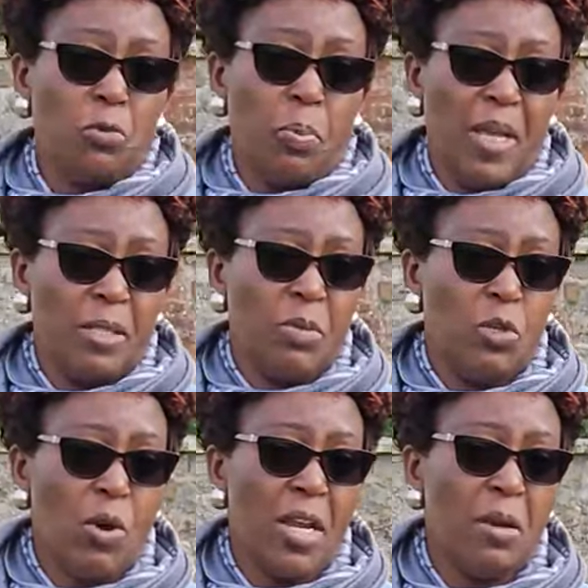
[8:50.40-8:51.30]
to place
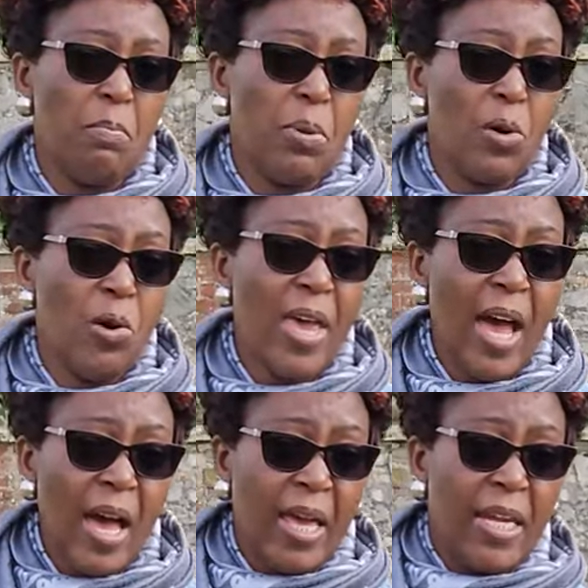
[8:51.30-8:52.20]
me to an
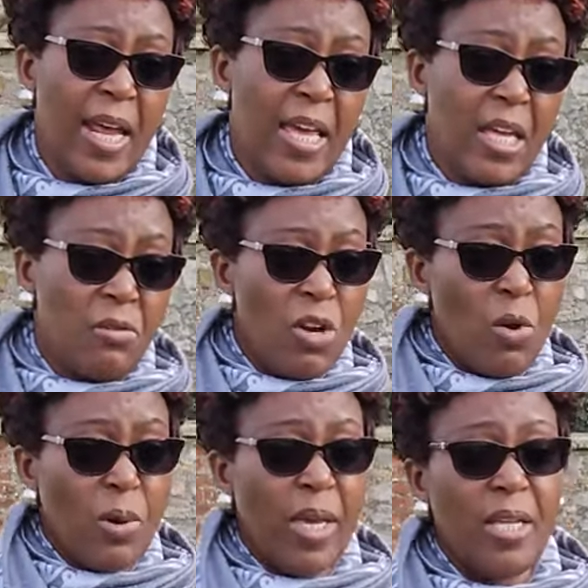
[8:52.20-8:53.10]
employer and I
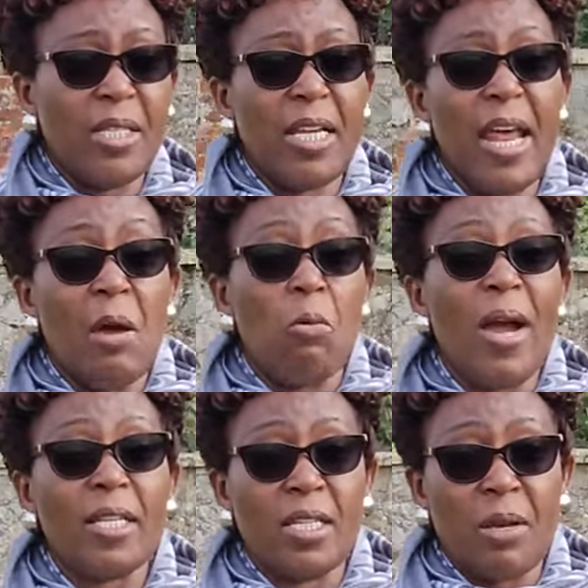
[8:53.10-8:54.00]
relocated. I
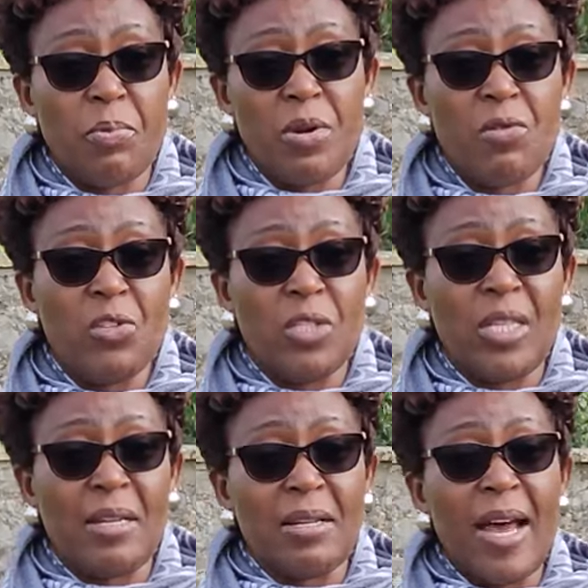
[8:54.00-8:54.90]
worked as a
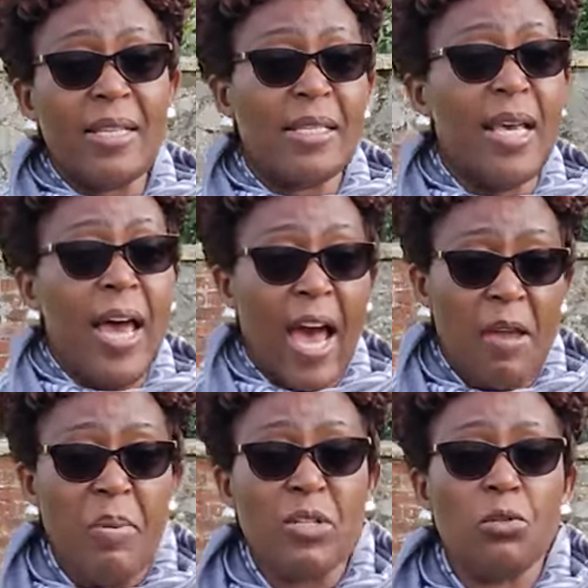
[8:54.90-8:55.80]
pre-registered nurse.
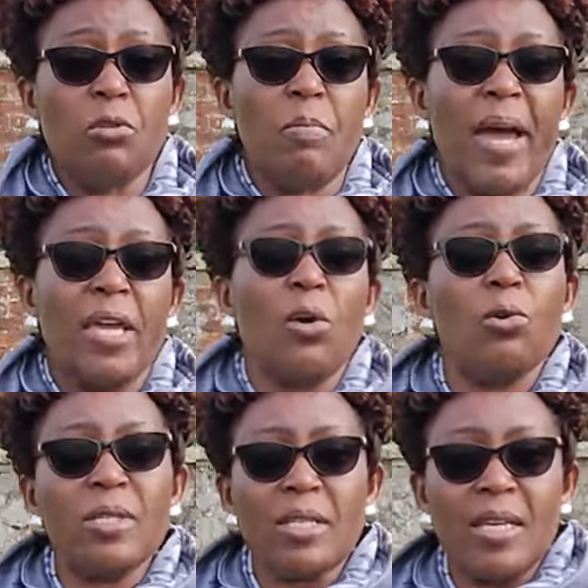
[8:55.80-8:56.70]
I pursued my
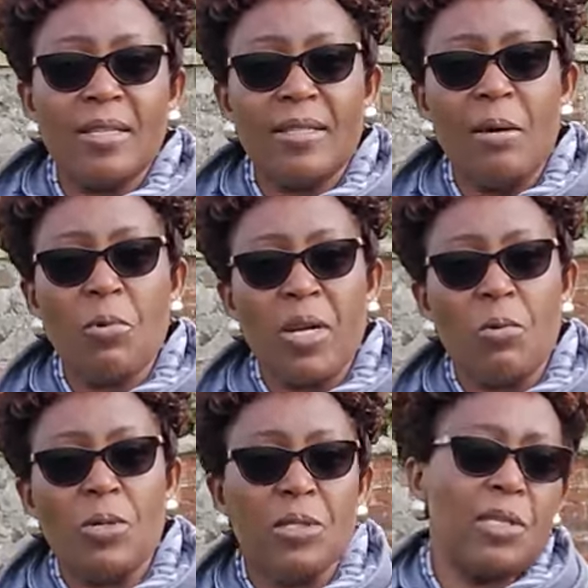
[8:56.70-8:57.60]
OSCE exam when
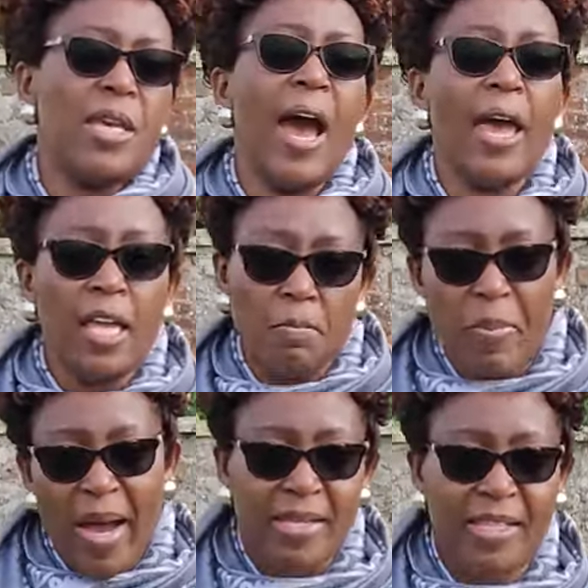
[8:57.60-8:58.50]
I was here
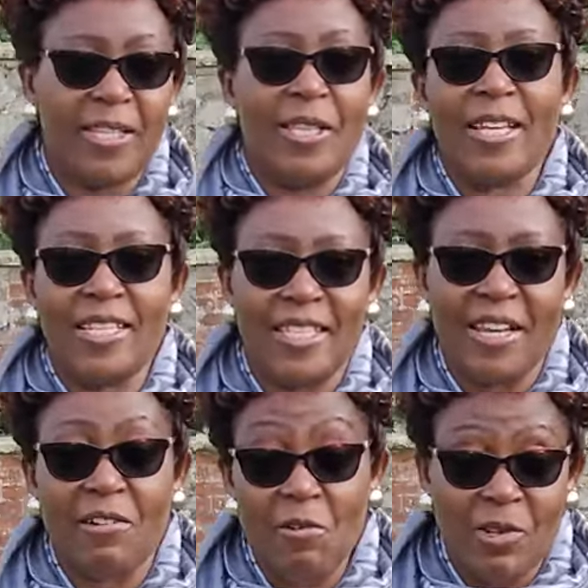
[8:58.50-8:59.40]
and passed. So that is
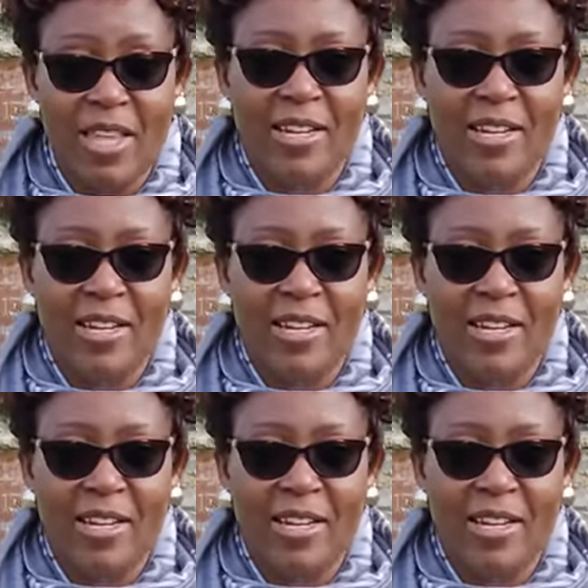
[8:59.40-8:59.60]
the route